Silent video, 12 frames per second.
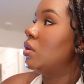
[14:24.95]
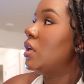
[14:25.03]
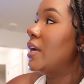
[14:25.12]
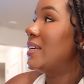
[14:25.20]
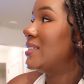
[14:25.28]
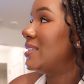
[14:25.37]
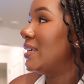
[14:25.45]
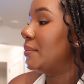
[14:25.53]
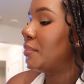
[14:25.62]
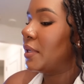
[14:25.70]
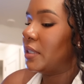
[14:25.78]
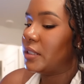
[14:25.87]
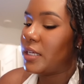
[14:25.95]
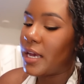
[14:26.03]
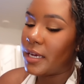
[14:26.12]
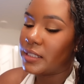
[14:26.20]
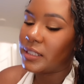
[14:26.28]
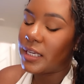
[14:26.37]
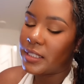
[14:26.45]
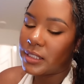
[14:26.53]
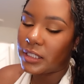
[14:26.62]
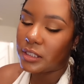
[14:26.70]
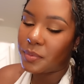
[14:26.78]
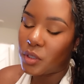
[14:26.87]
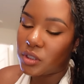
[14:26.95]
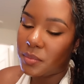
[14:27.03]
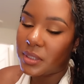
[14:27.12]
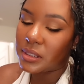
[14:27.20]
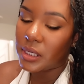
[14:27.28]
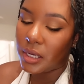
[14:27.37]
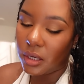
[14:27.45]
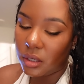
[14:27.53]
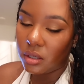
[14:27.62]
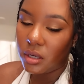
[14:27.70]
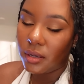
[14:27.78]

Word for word: Yeah, it said, but it's yeah, it says it's supposed to be sunny.